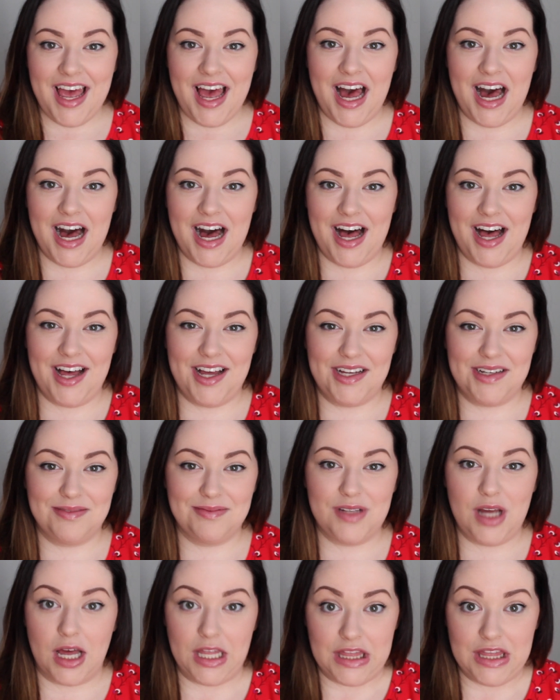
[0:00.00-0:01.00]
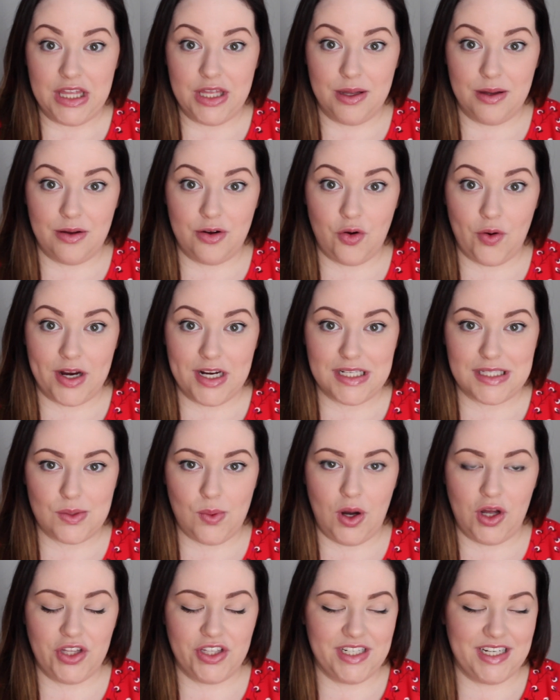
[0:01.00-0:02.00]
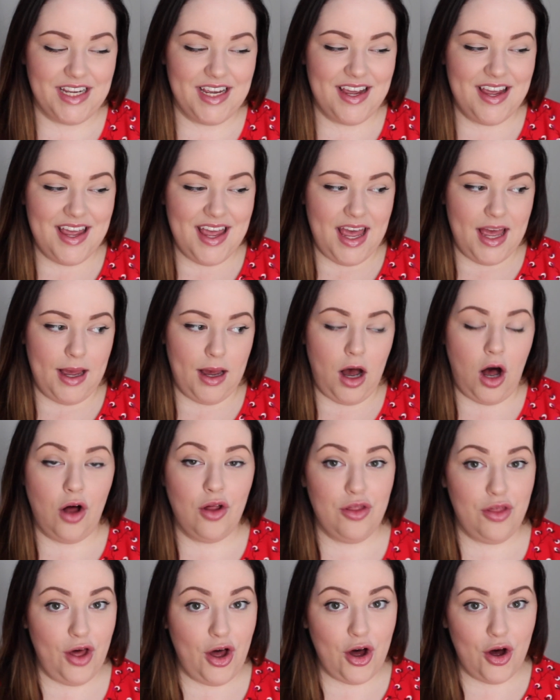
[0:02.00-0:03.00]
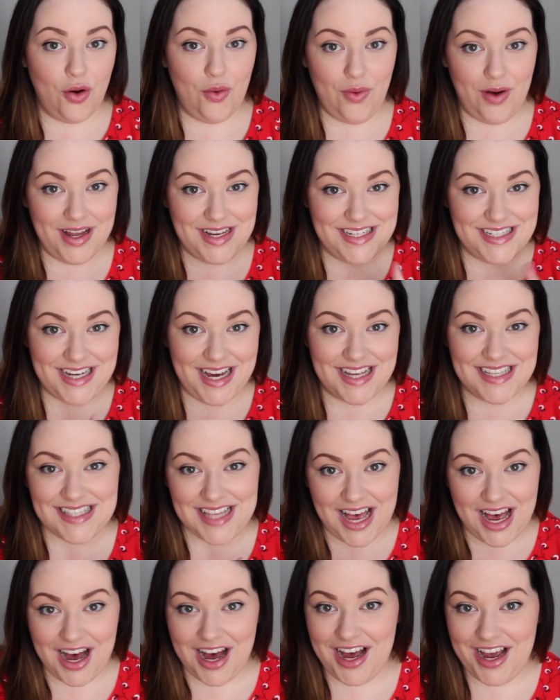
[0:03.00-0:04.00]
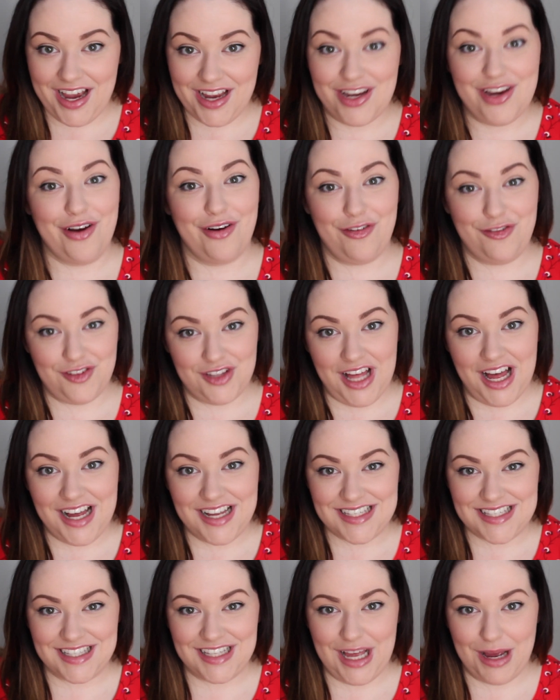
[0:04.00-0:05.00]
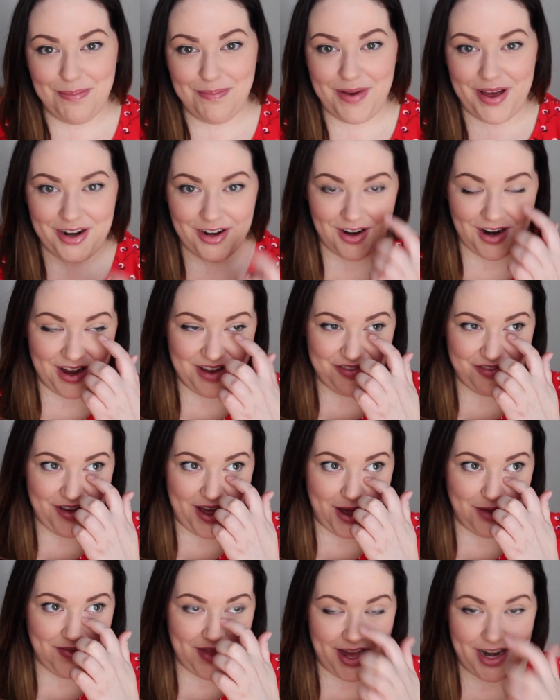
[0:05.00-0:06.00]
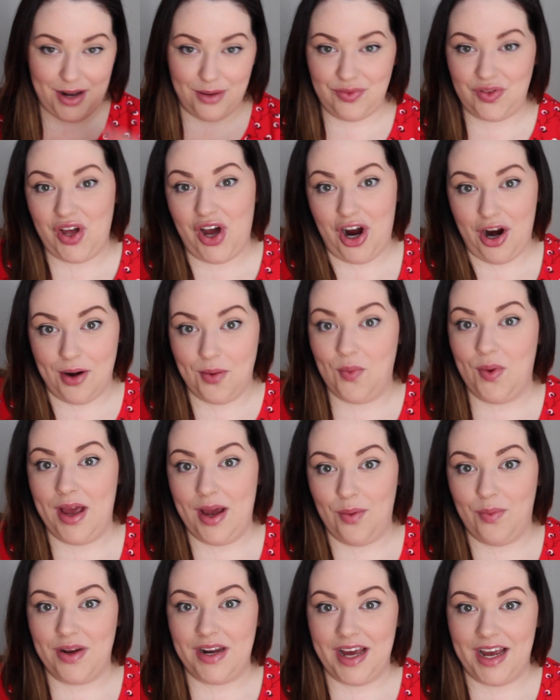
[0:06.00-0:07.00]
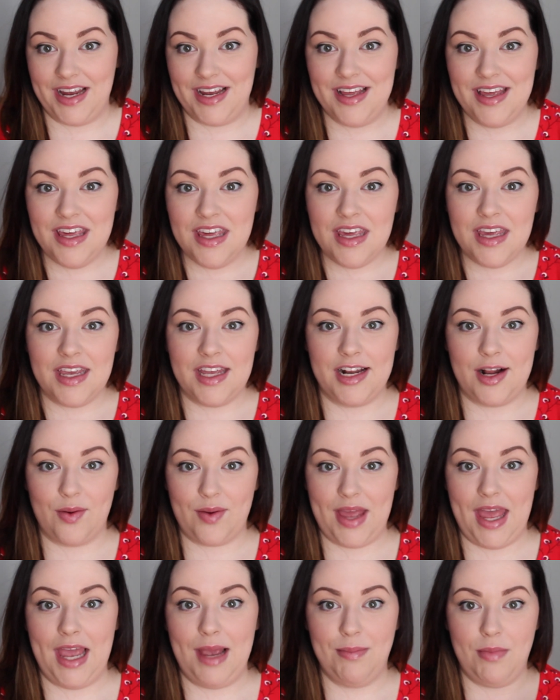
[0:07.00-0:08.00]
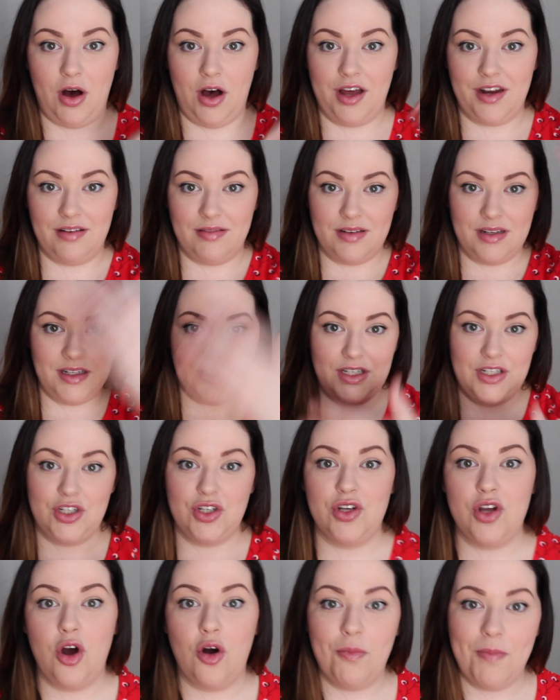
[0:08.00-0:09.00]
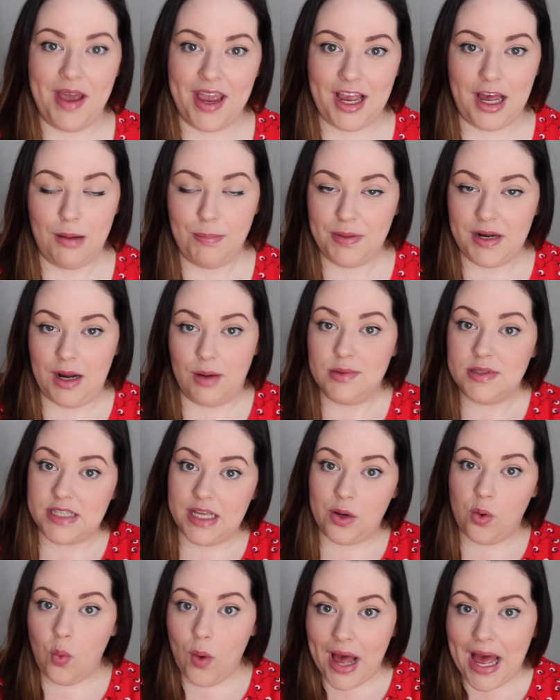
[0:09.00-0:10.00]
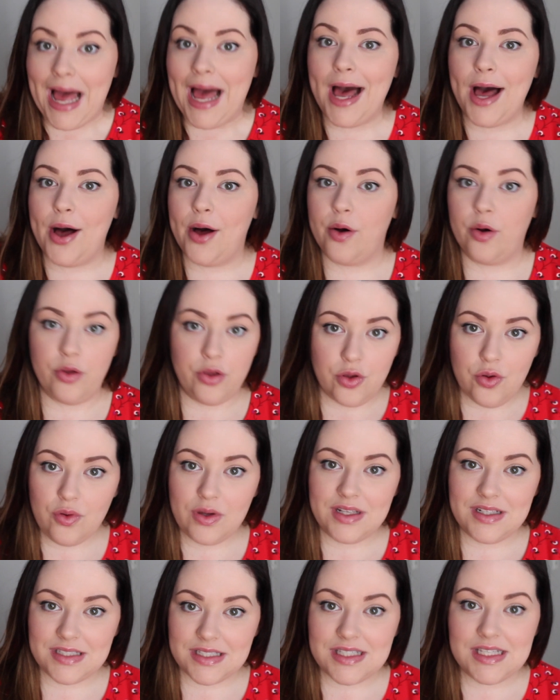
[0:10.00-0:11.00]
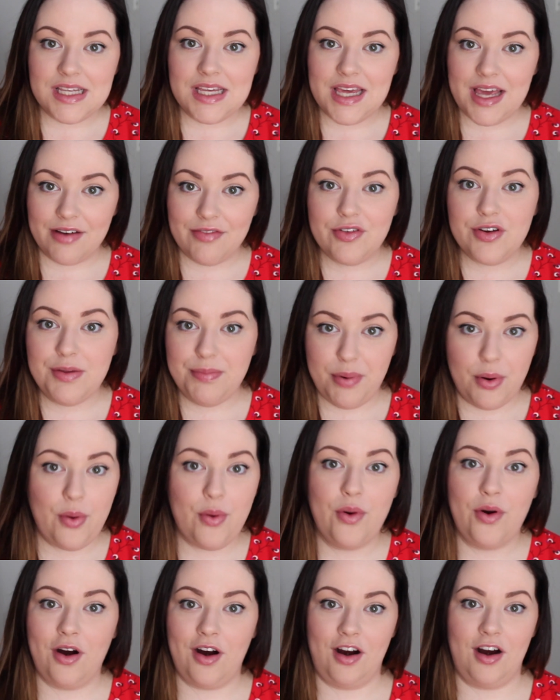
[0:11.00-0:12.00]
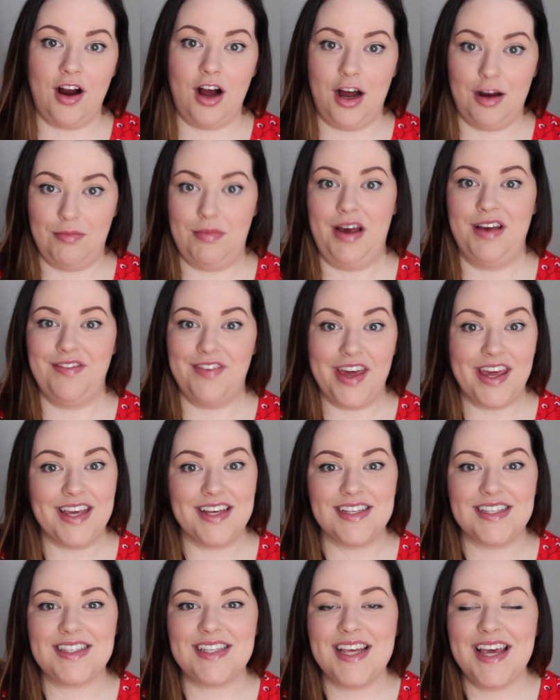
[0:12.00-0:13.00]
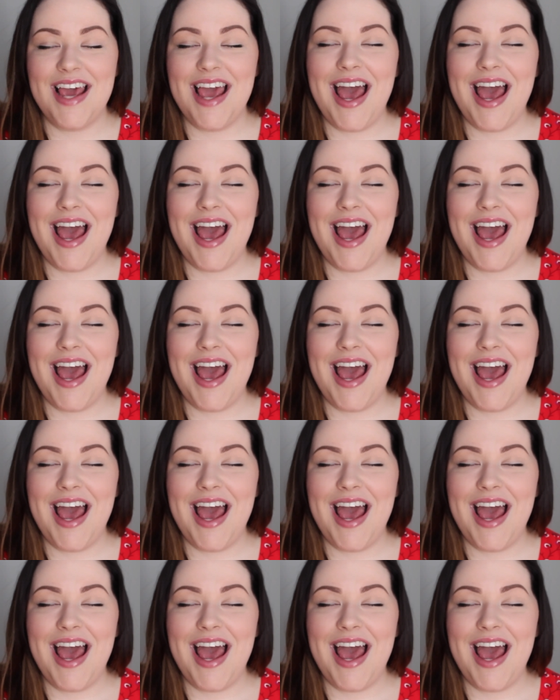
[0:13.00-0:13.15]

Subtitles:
not the greatest quality, although it does hide your flaws a lot better. I found that out the hard way when I, came on no makeup and I was like, wow, you can see every pore on my face.